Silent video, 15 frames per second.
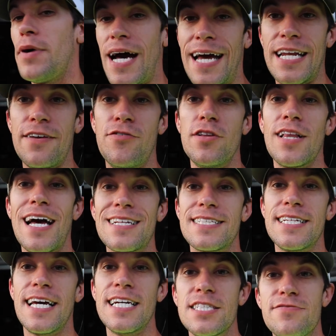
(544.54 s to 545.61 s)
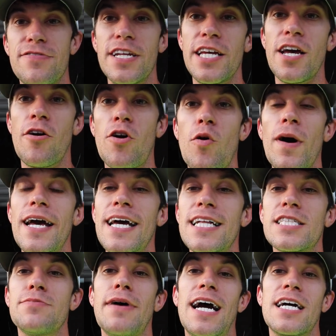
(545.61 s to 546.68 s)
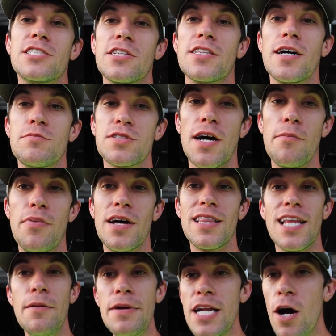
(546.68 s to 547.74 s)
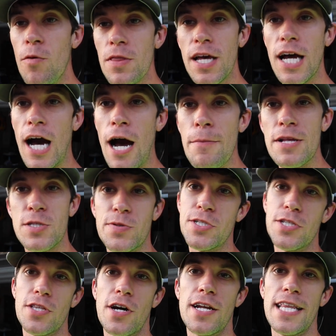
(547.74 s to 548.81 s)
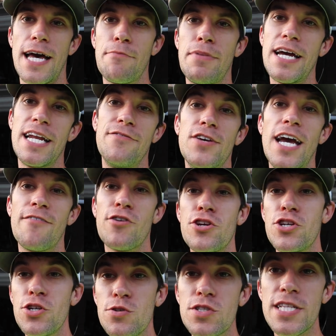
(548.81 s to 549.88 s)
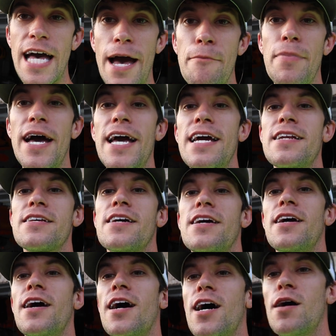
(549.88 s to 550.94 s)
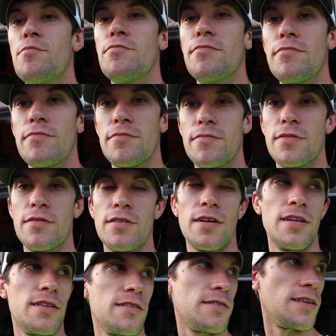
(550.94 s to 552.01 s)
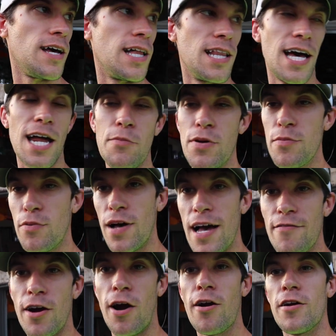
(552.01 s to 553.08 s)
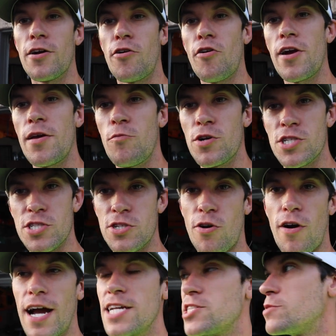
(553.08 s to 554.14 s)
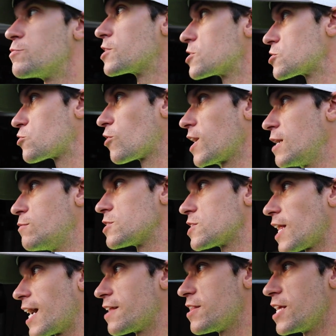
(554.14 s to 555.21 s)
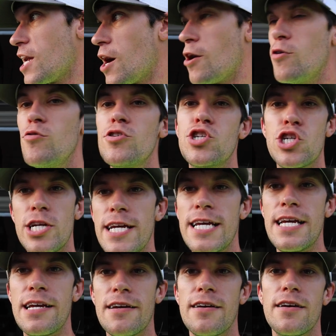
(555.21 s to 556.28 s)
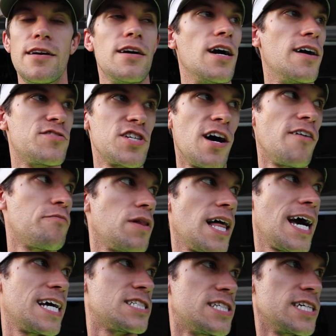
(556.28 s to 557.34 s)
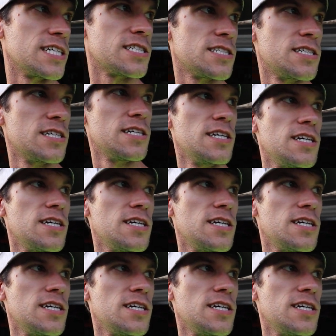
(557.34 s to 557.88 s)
But if you liked today's video, go ahead, smash the thumbs up button. Let me know in the comments what you thought of that bait. Have you ever used that bait? A lot of people haven't heard of Creme, which is crazy because Creme is like the OG of soft plastics.